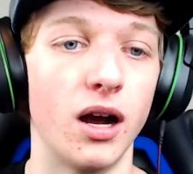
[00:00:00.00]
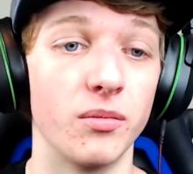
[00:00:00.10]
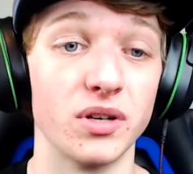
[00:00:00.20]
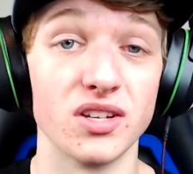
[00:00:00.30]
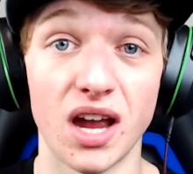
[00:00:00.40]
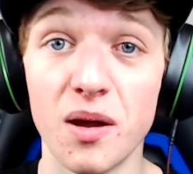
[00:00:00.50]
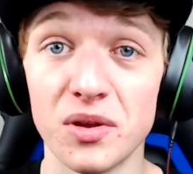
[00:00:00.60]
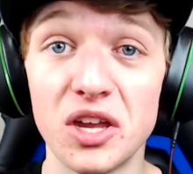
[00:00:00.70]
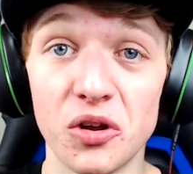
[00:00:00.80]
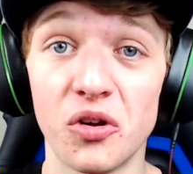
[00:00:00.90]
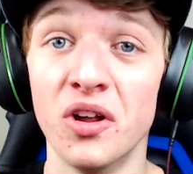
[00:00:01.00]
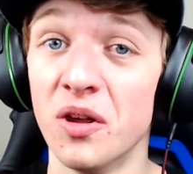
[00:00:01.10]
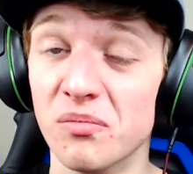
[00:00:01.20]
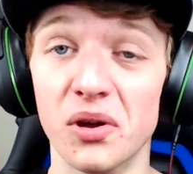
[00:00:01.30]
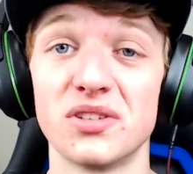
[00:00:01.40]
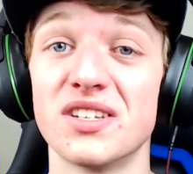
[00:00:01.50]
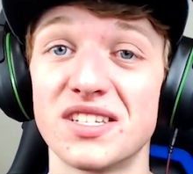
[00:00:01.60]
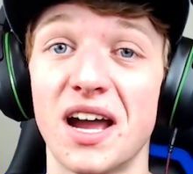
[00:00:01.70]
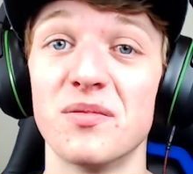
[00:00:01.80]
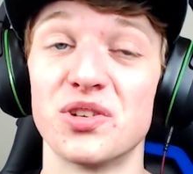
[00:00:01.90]
Because I'm a heal most
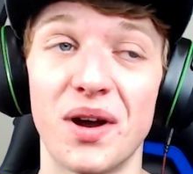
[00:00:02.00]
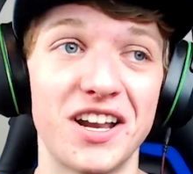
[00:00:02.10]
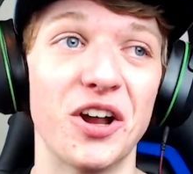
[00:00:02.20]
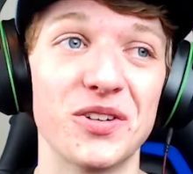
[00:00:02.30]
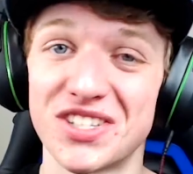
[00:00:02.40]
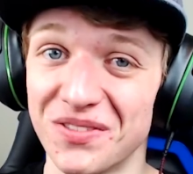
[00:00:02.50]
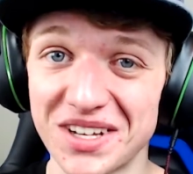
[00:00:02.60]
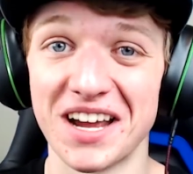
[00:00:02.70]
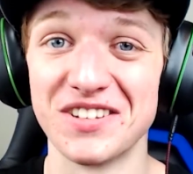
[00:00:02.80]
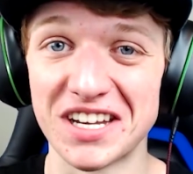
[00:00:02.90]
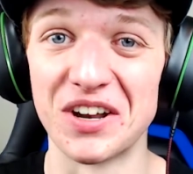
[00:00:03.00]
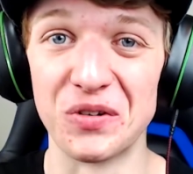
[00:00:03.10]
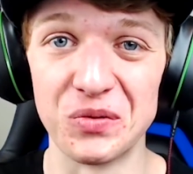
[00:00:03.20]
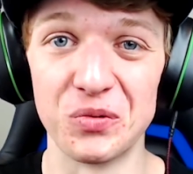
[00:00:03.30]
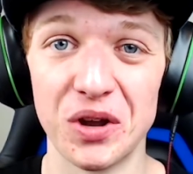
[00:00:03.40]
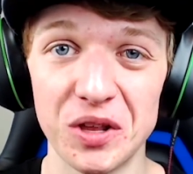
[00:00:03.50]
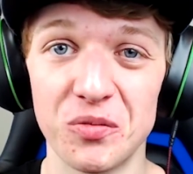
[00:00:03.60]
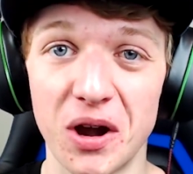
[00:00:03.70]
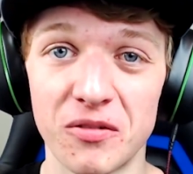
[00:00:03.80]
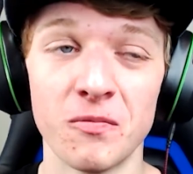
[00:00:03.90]
of the time, so I know sometimes it can be
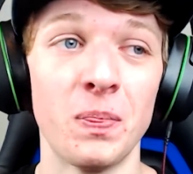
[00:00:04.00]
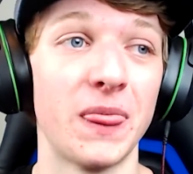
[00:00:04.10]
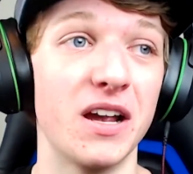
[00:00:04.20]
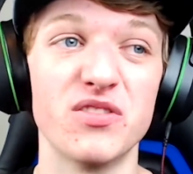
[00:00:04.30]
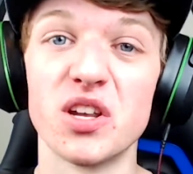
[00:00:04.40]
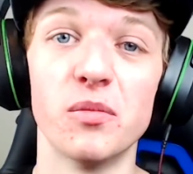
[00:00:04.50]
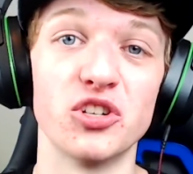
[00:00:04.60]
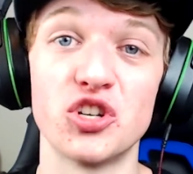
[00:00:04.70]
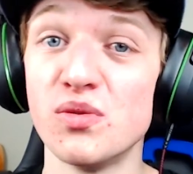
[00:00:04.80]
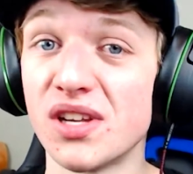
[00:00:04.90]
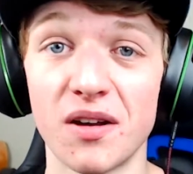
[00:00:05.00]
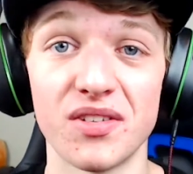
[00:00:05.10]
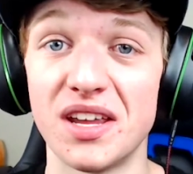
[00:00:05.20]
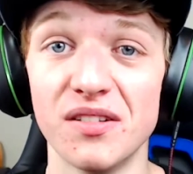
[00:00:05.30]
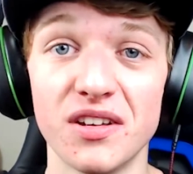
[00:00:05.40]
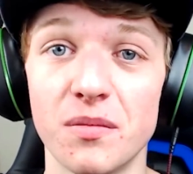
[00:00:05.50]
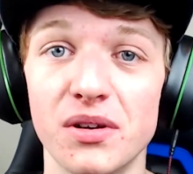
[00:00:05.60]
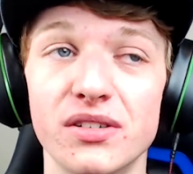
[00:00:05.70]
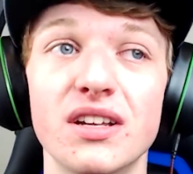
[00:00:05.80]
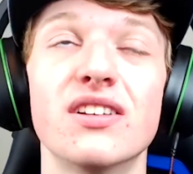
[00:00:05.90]
really rough. And if someone shoots off a healing
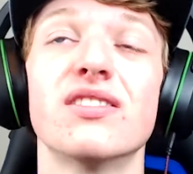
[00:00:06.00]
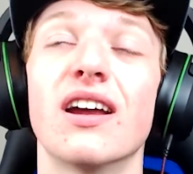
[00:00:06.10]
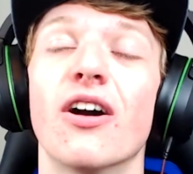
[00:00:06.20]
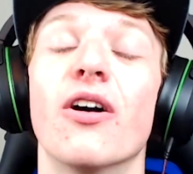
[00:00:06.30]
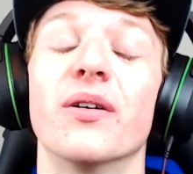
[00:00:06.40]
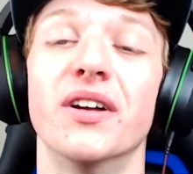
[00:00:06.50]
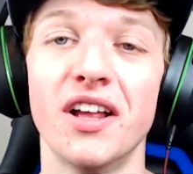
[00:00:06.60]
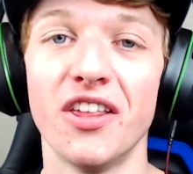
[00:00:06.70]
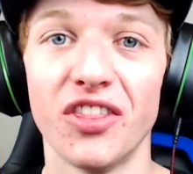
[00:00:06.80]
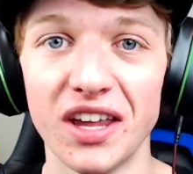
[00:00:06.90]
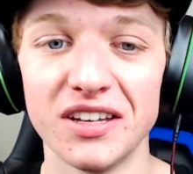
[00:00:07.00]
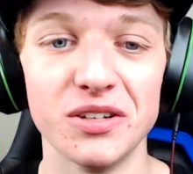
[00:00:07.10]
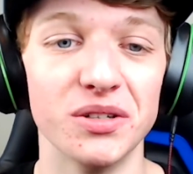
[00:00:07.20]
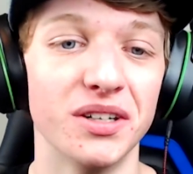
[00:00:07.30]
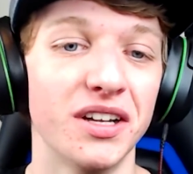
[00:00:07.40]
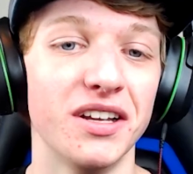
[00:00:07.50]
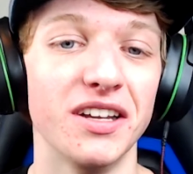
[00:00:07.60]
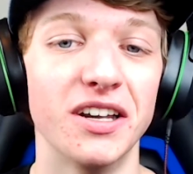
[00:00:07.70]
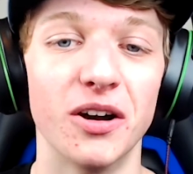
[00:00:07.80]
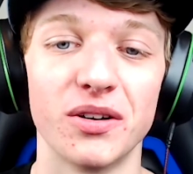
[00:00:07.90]
ability, it's like, oh, thank you,
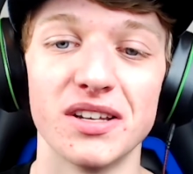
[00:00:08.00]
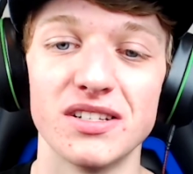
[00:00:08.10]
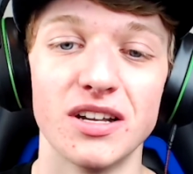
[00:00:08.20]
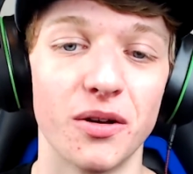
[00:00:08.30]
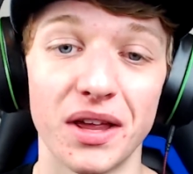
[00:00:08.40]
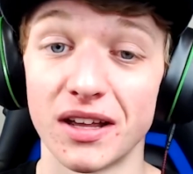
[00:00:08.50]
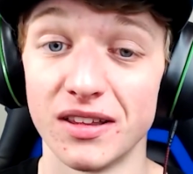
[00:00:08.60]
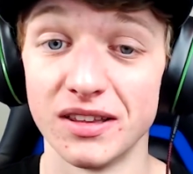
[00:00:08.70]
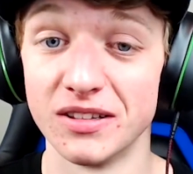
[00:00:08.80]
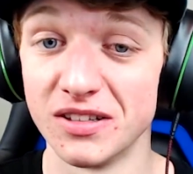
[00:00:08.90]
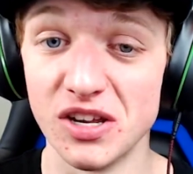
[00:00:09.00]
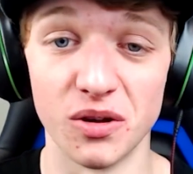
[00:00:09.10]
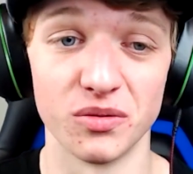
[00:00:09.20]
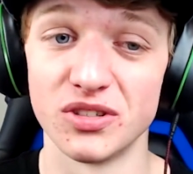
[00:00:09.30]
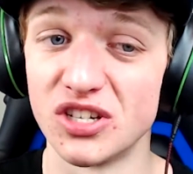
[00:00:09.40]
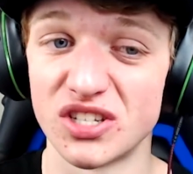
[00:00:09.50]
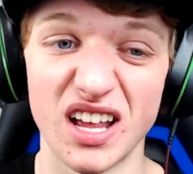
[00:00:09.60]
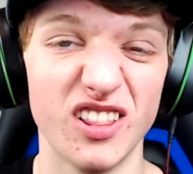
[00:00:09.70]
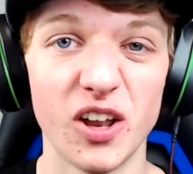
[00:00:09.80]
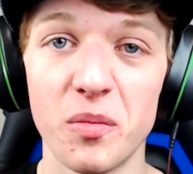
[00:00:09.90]
you know, because you know that, you know,
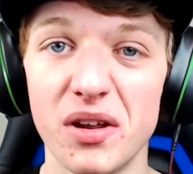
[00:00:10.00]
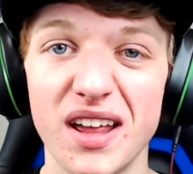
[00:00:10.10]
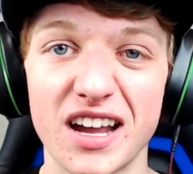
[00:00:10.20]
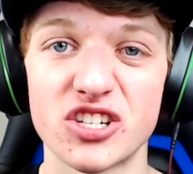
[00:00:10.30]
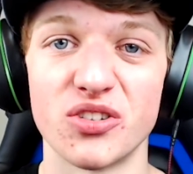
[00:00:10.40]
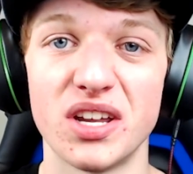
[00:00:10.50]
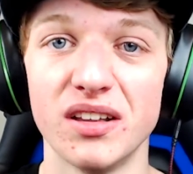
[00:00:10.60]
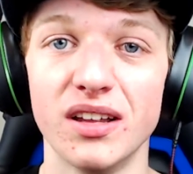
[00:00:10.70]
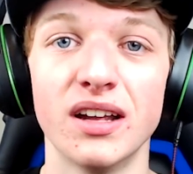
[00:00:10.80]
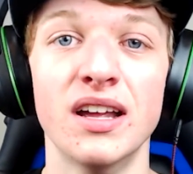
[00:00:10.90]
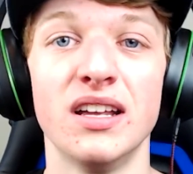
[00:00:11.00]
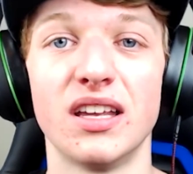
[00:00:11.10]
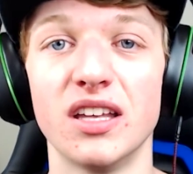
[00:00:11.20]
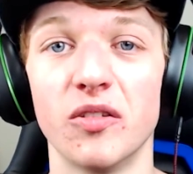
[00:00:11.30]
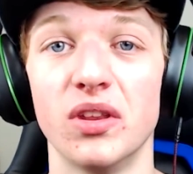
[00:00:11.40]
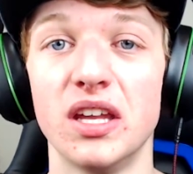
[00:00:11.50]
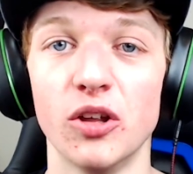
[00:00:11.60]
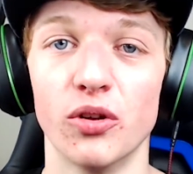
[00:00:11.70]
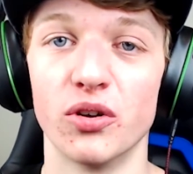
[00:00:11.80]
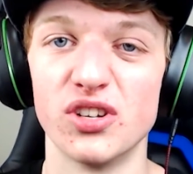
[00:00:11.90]
just that little bit of extra healing can give the
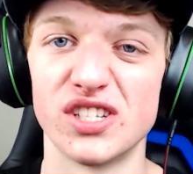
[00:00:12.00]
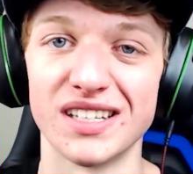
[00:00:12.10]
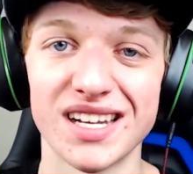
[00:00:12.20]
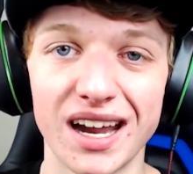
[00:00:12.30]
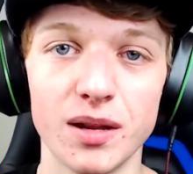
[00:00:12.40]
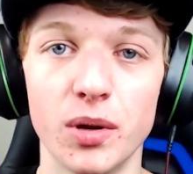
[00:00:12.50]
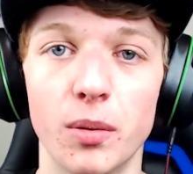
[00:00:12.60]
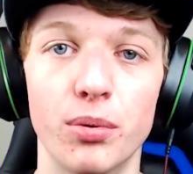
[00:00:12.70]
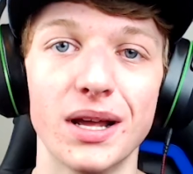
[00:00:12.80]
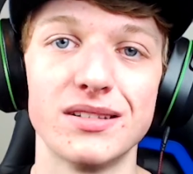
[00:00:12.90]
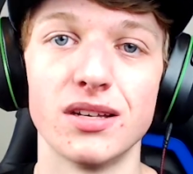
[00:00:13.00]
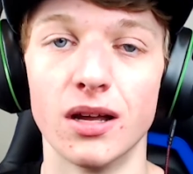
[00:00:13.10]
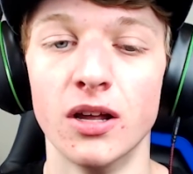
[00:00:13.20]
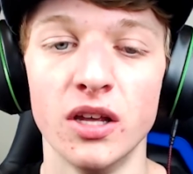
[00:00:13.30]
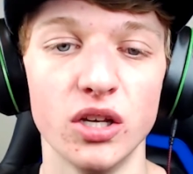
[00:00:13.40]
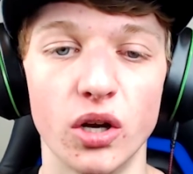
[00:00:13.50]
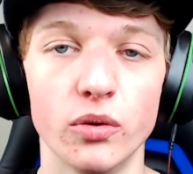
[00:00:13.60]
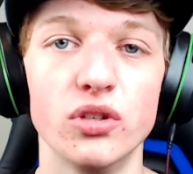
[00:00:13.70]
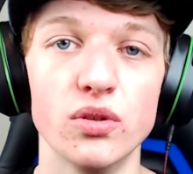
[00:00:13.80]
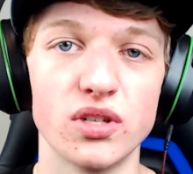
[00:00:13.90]
healer just a tiny bit of break to, you
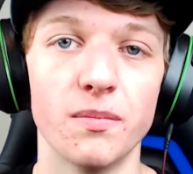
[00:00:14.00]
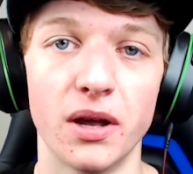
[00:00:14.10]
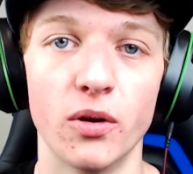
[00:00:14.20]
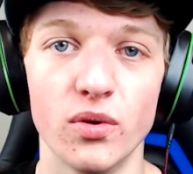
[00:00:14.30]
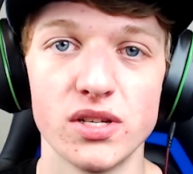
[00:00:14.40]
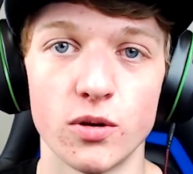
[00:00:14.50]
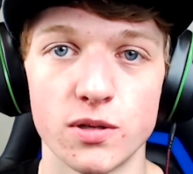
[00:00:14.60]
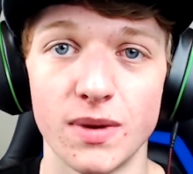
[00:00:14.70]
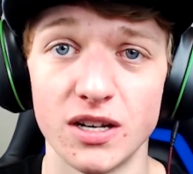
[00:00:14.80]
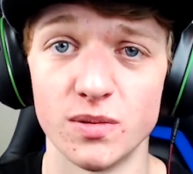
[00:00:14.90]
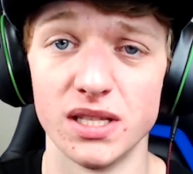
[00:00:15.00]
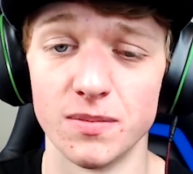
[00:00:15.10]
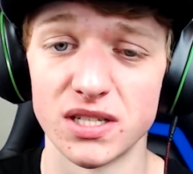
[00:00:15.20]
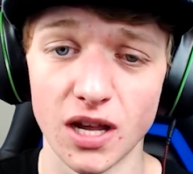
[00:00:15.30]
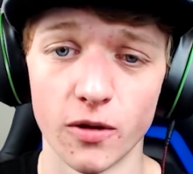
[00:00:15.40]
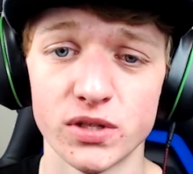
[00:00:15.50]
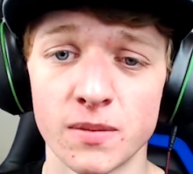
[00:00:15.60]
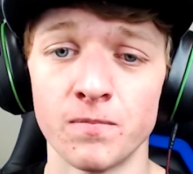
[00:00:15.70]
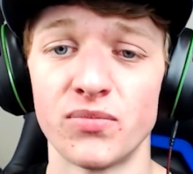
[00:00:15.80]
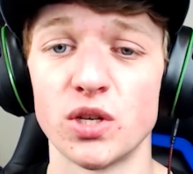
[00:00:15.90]
know, do some better resource management
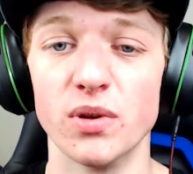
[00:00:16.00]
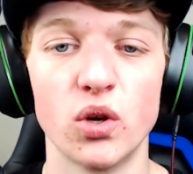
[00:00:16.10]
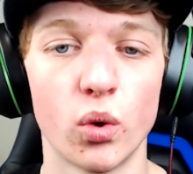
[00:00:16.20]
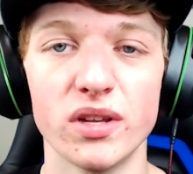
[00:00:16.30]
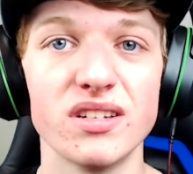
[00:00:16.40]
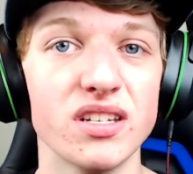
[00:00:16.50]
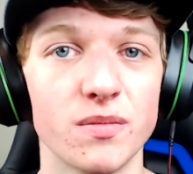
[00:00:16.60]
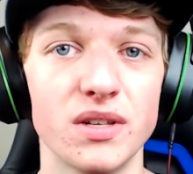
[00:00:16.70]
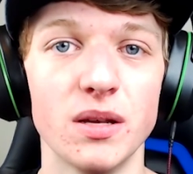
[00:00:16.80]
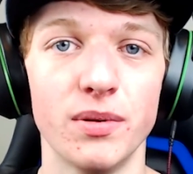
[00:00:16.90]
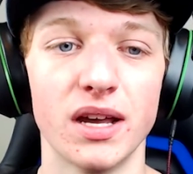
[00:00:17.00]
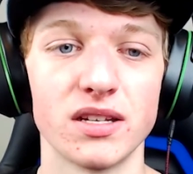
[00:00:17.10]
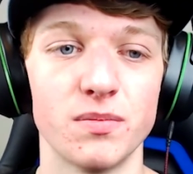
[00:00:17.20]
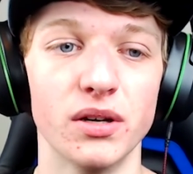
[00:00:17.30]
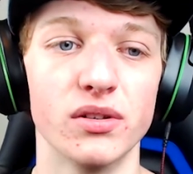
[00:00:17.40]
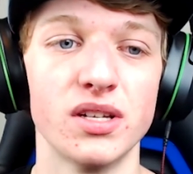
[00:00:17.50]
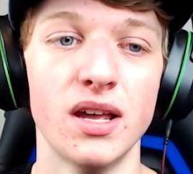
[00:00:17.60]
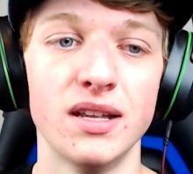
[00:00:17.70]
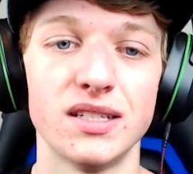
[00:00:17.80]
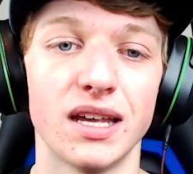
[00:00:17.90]
themselves. So it'd be cool to see some DPS
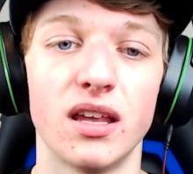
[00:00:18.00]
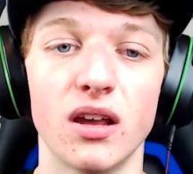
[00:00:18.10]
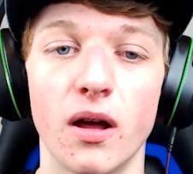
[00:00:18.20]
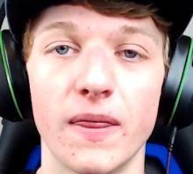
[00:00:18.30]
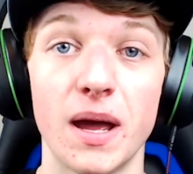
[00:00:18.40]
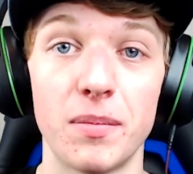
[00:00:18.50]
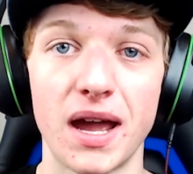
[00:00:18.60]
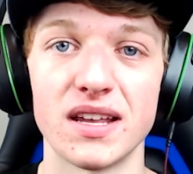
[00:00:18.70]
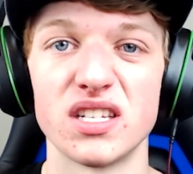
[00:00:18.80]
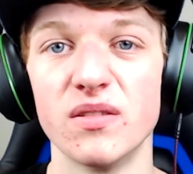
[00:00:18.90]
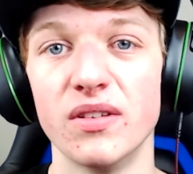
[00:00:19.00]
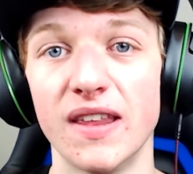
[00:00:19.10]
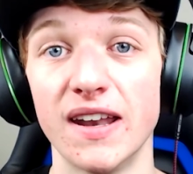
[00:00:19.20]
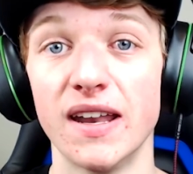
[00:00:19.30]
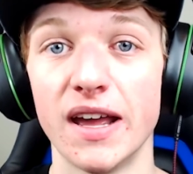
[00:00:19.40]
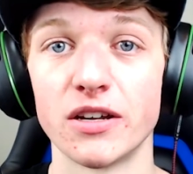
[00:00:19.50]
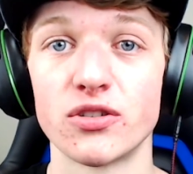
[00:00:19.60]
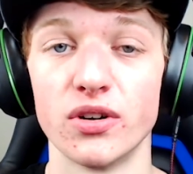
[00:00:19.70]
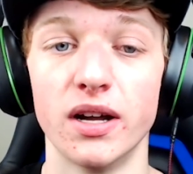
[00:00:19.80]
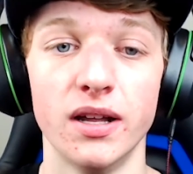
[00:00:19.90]
builds taking on that passive and then an
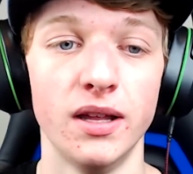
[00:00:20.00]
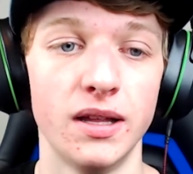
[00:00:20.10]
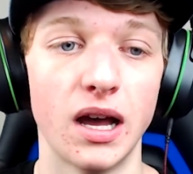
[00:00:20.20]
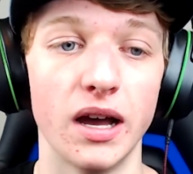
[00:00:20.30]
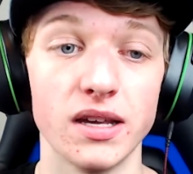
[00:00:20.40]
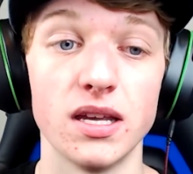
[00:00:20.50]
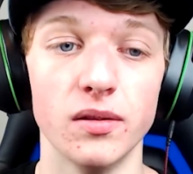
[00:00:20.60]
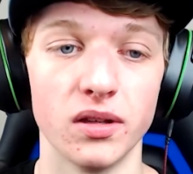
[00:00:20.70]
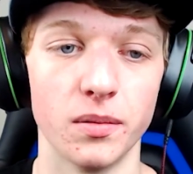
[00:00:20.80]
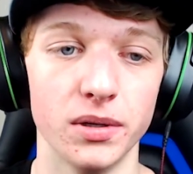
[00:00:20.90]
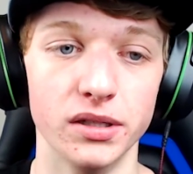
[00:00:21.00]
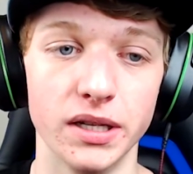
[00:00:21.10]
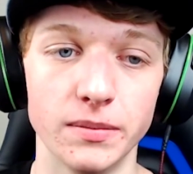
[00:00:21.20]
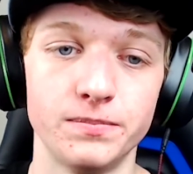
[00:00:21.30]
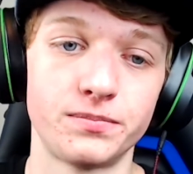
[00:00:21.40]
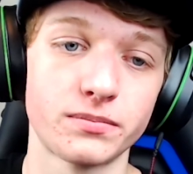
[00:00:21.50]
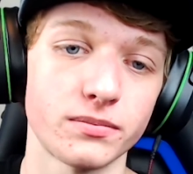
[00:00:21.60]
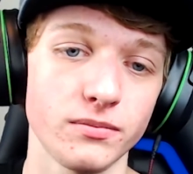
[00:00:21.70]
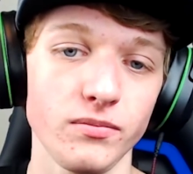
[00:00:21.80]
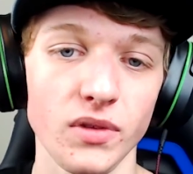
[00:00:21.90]
extra healing ability.
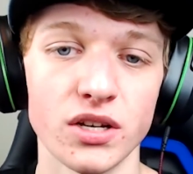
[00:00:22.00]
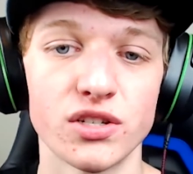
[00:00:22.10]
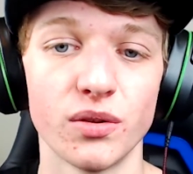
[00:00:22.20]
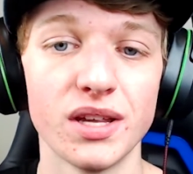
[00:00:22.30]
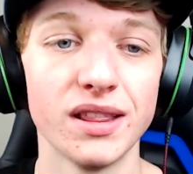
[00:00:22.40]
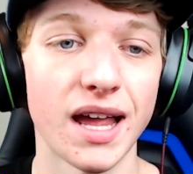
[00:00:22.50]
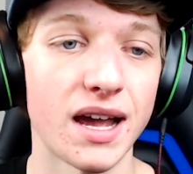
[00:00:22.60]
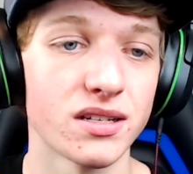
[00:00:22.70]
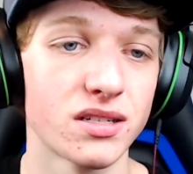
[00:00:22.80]
So the